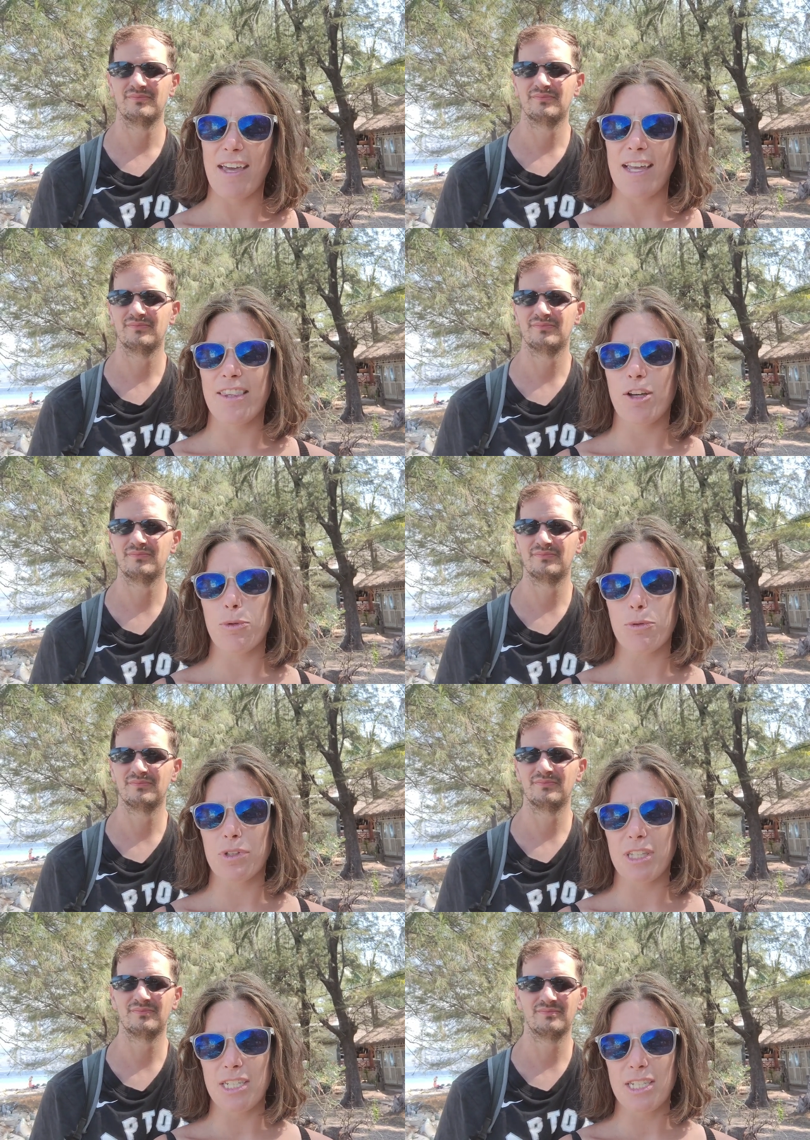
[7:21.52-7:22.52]
Speaker 1: And then they'll be
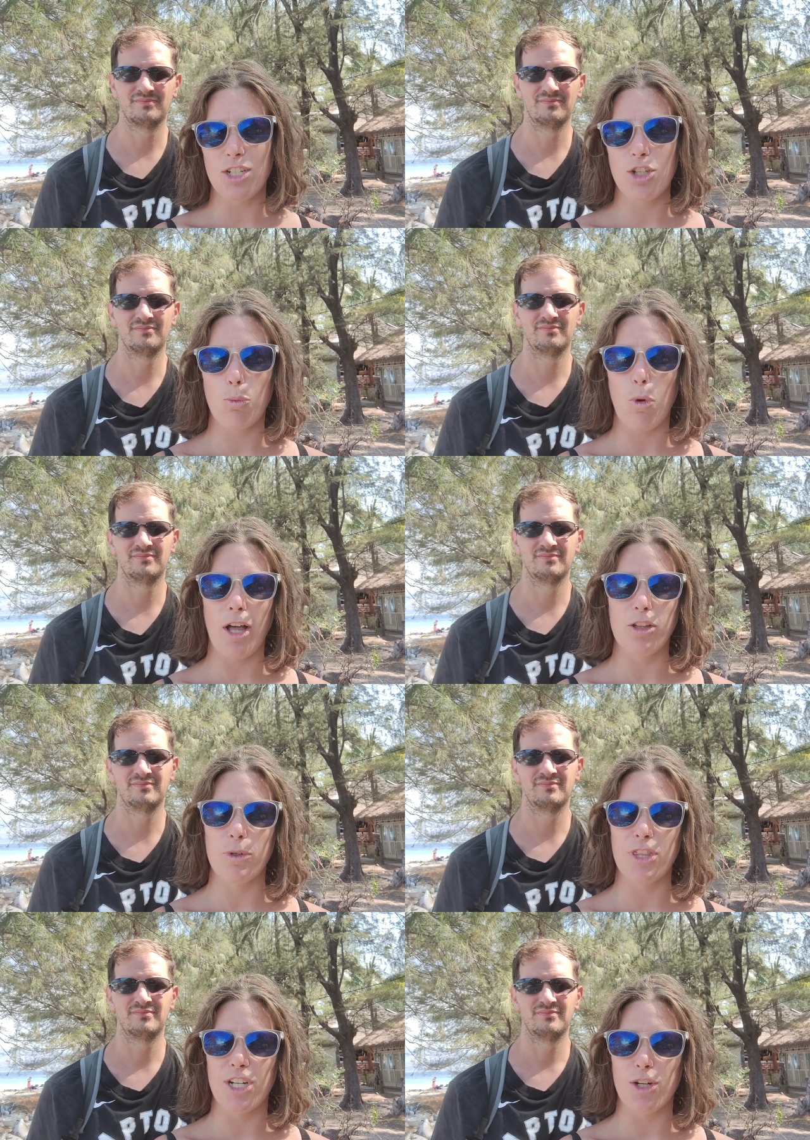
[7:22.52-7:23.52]
released into the
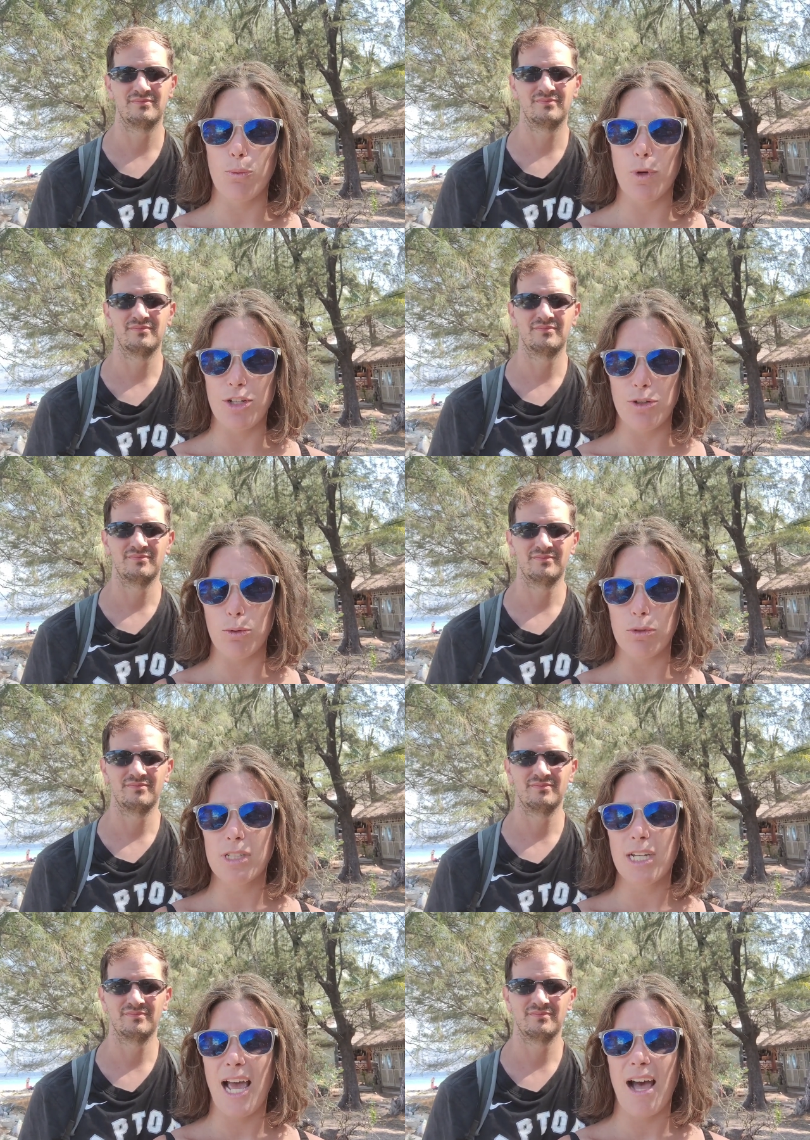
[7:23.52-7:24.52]
wild when they're one year
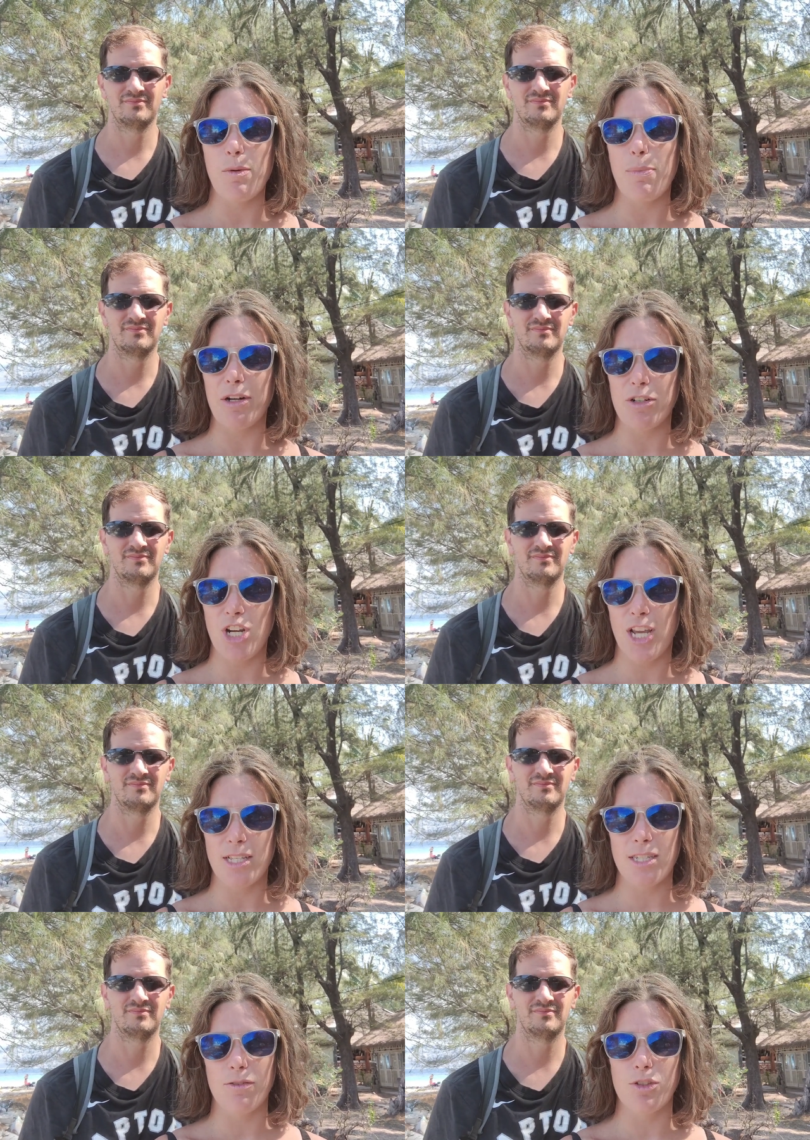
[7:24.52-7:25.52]
old and have a better
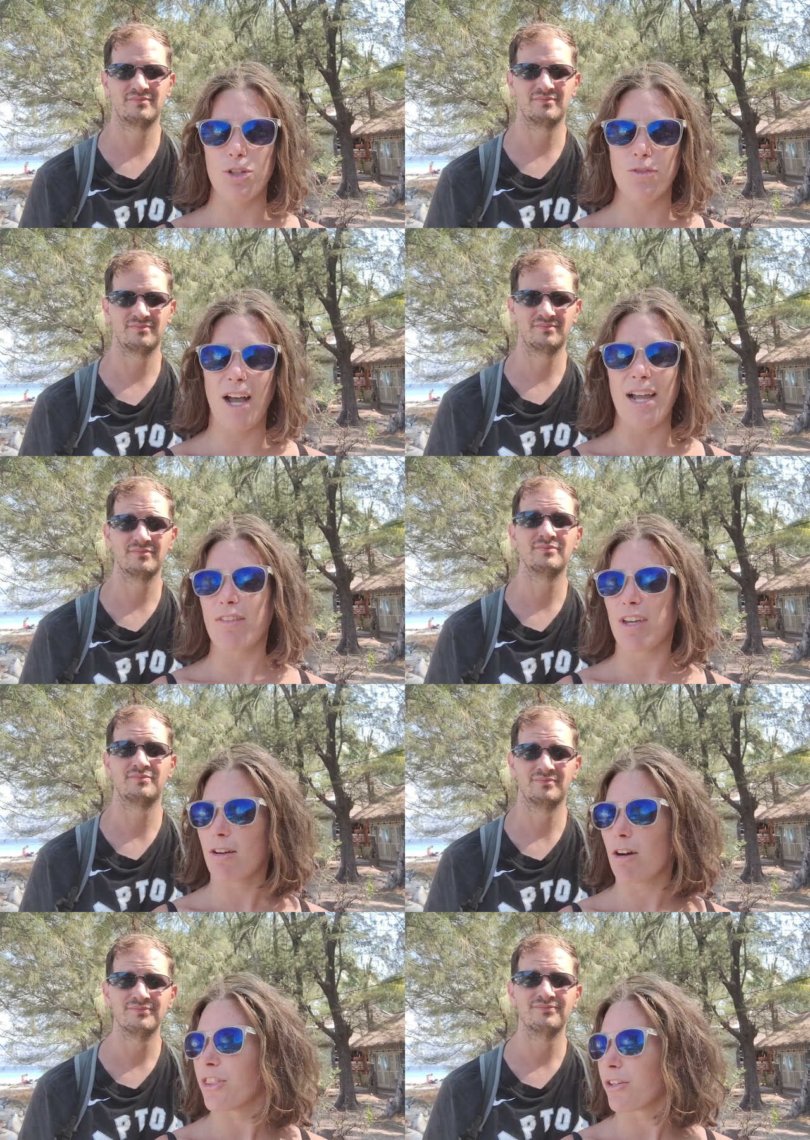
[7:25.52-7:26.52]
chance of
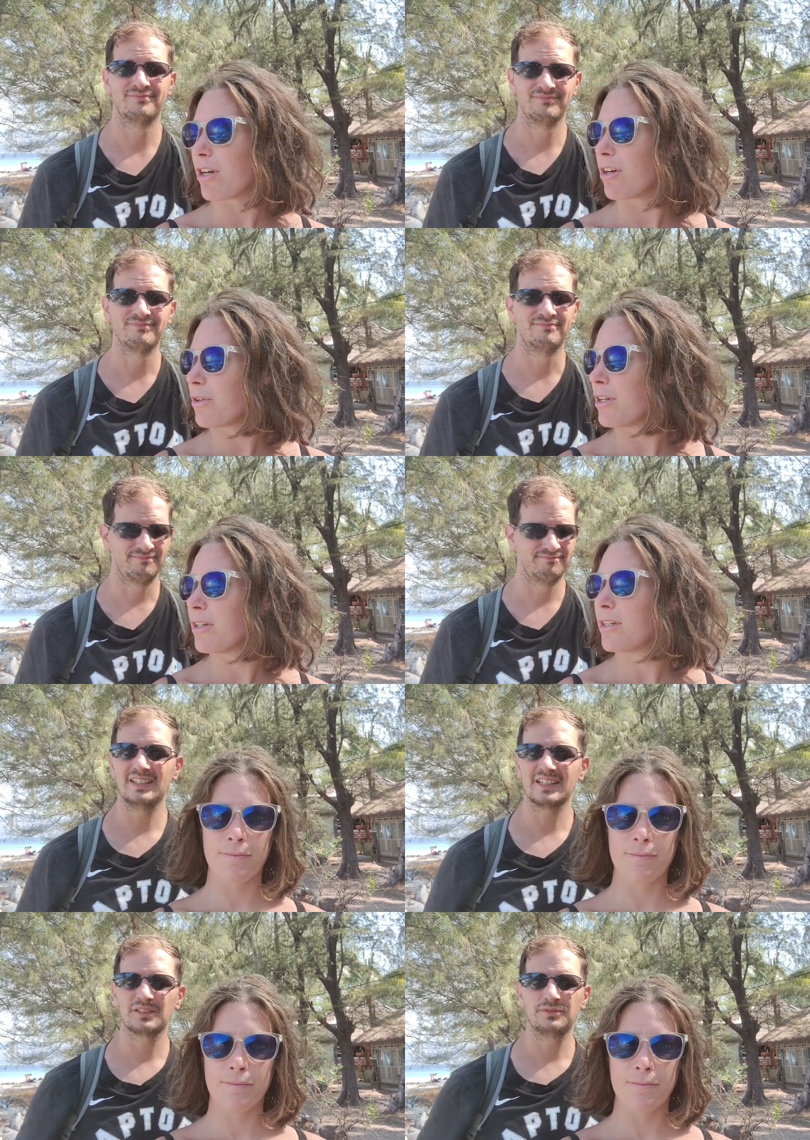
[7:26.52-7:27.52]
surviving on their own.
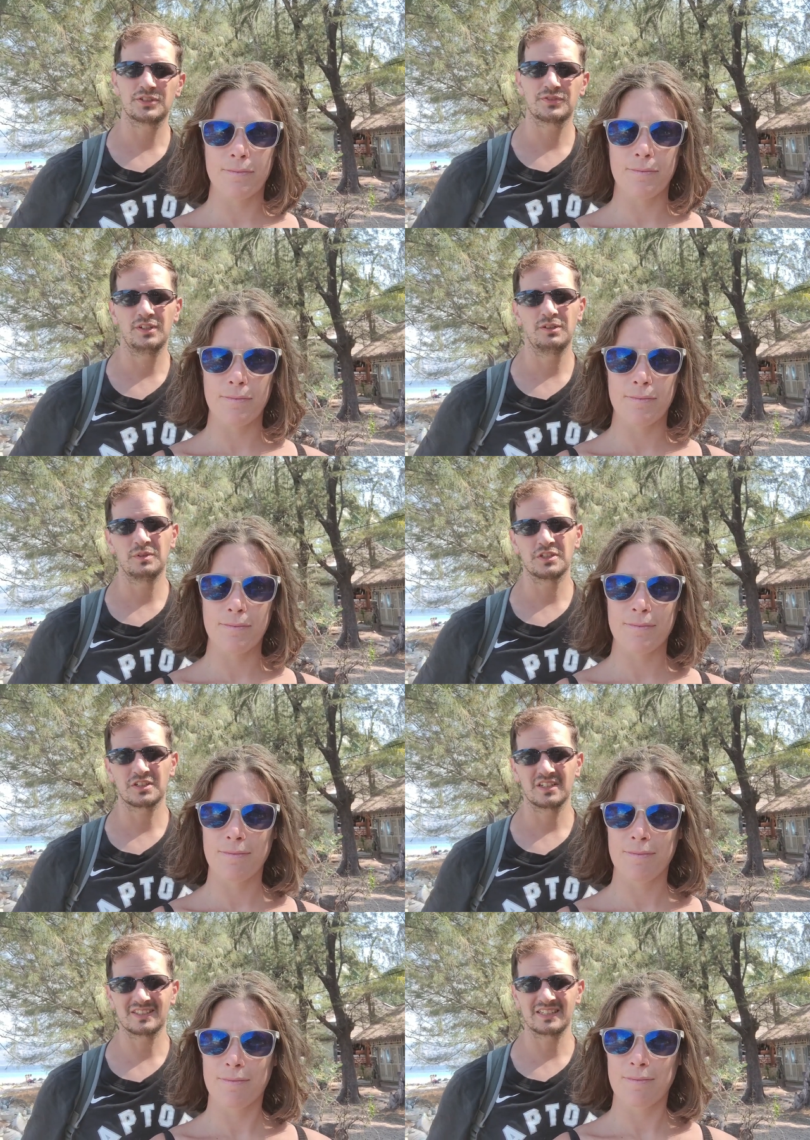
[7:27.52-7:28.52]
Speaker 2: Unlike the fish farm,
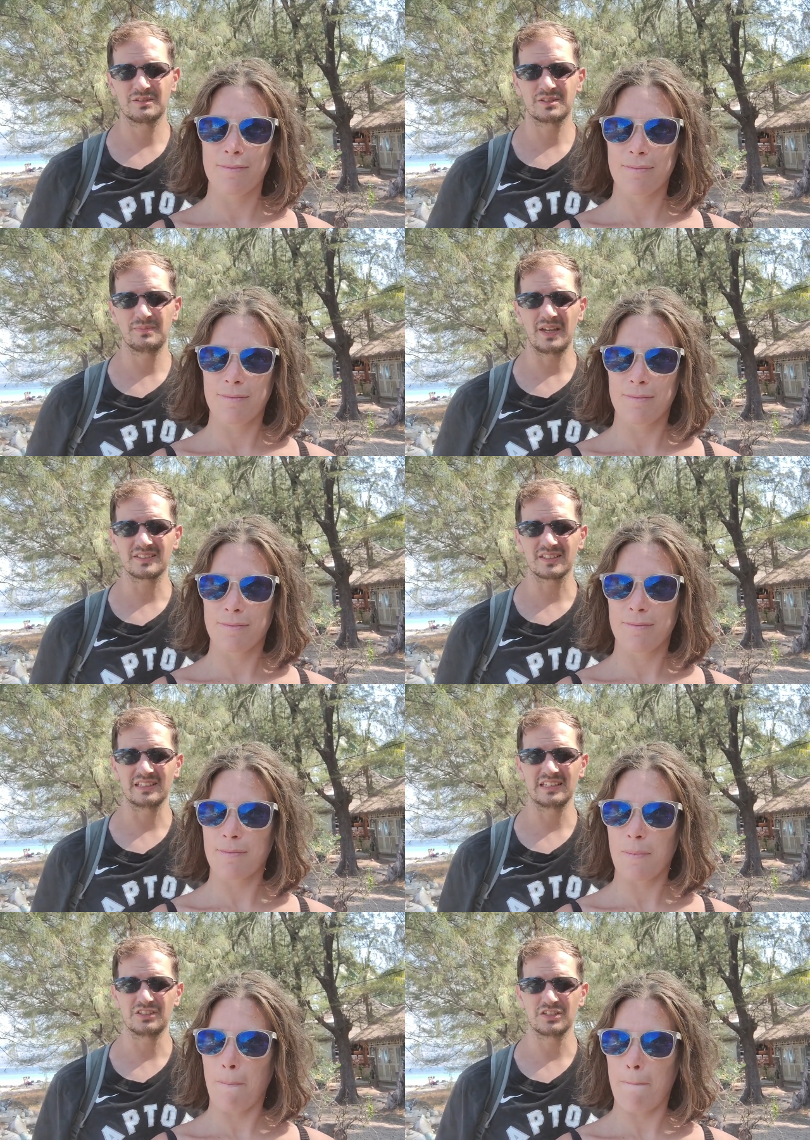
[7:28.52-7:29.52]
which seems to
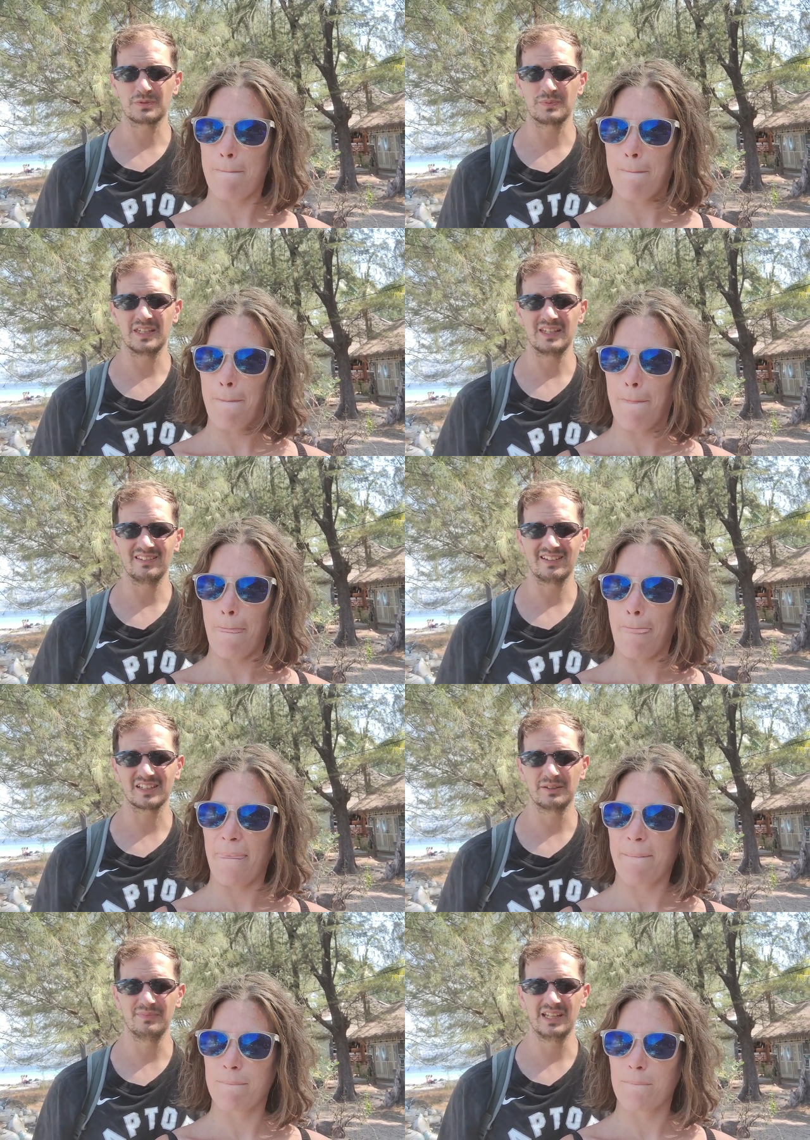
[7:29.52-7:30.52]
basically just be like a